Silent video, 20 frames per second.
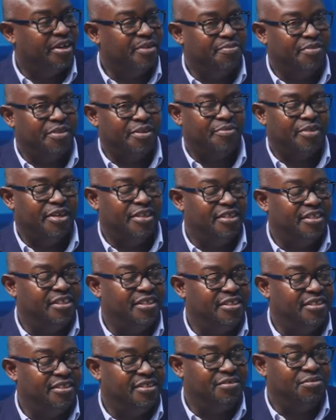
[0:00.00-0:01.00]
up the
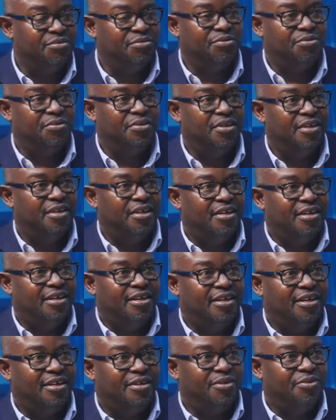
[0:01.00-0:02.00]
monthly tea.
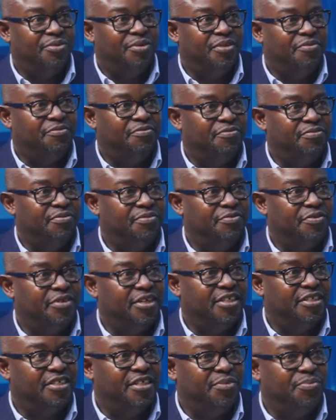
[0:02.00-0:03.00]
With
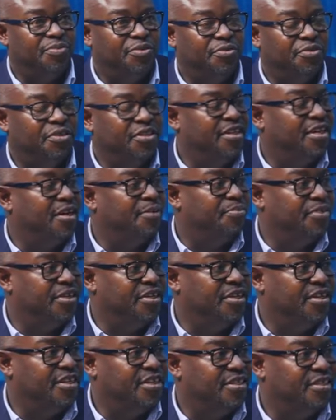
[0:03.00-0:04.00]
their
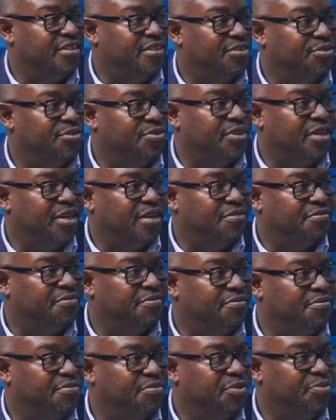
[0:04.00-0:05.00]
partners, so
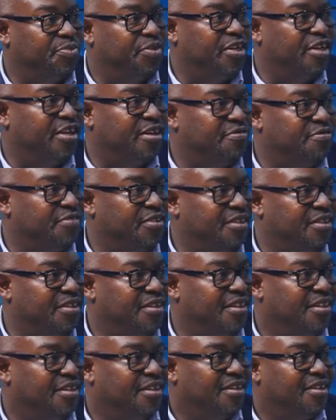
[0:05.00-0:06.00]
we've been having
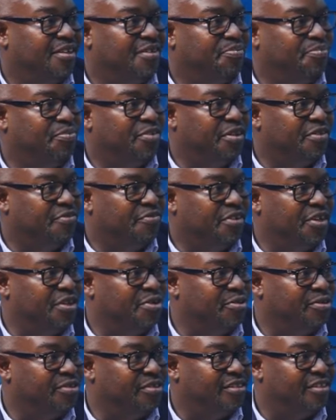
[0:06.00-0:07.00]
big
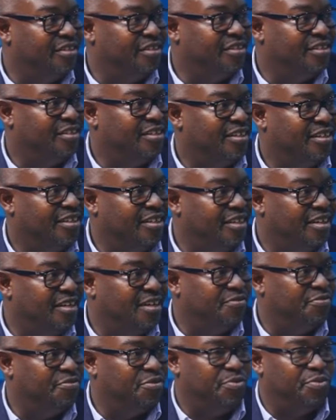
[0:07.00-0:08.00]
vehicles
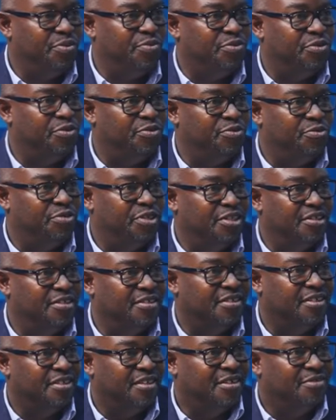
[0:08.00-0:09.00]
there for people to win
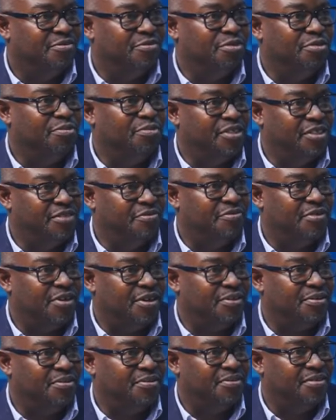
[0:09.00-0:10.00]
from
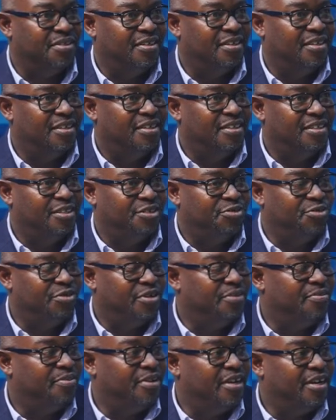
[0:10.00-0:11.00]
CIFAL, mm-hmm.
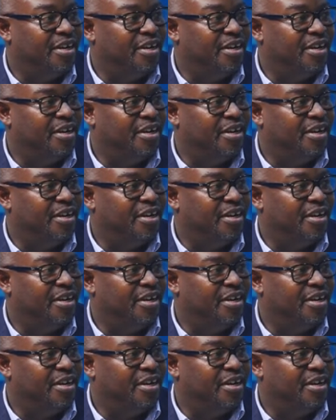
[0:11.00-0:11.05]
insured by